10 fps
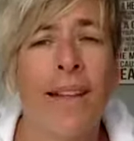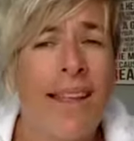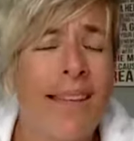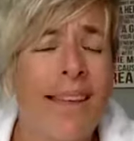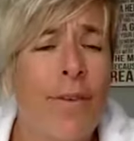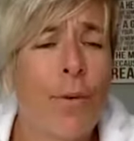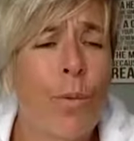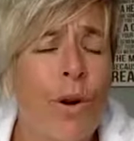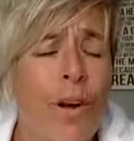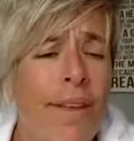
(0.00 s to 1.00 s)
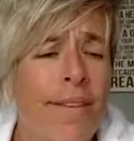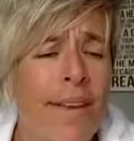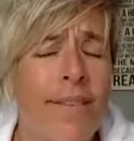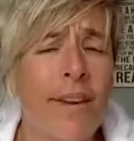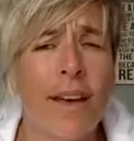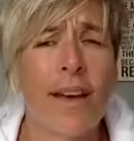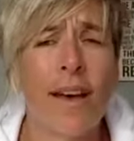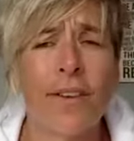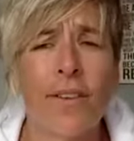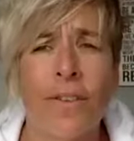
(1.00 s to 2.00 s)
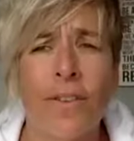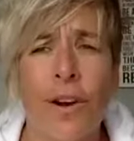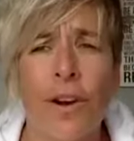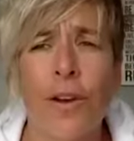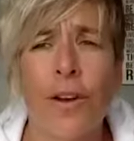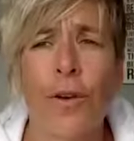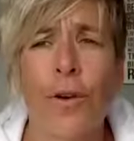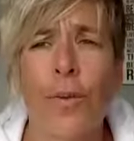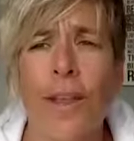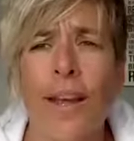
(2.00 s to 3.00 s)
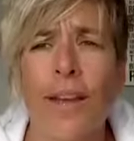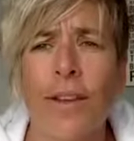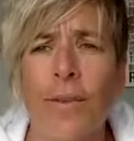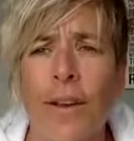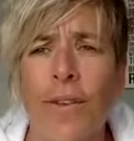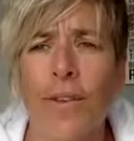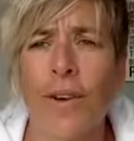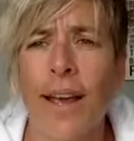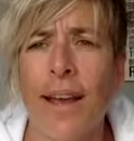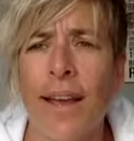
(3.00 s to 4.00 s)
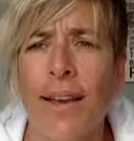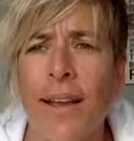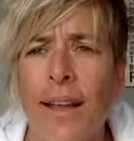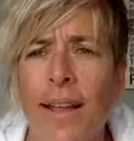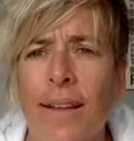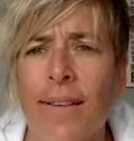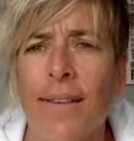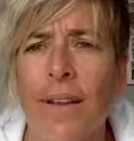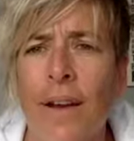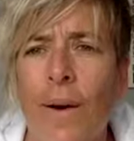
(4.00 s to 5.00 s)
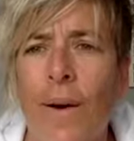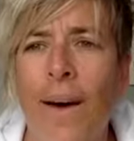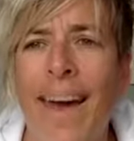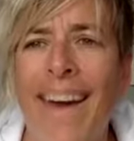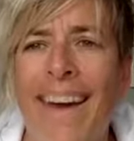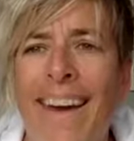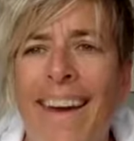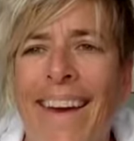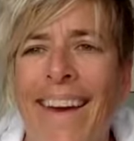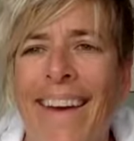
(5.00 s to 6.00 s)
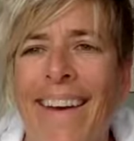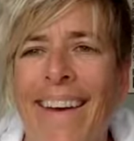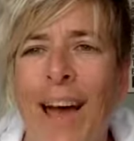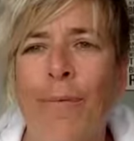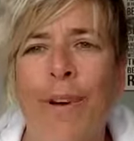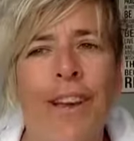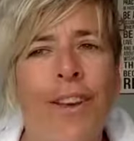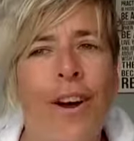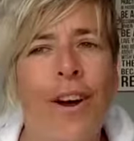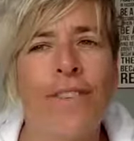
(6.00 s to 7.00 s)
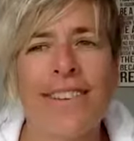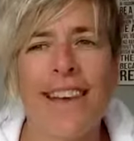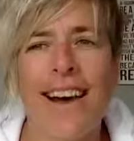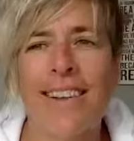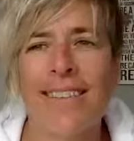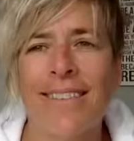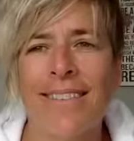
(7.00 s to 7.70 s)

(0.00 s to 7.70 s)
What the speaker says: let's give it a whirl. Let's give it a start. Who would like to raise their hand? And let's go. Hey, I'm bringing you over, Scott.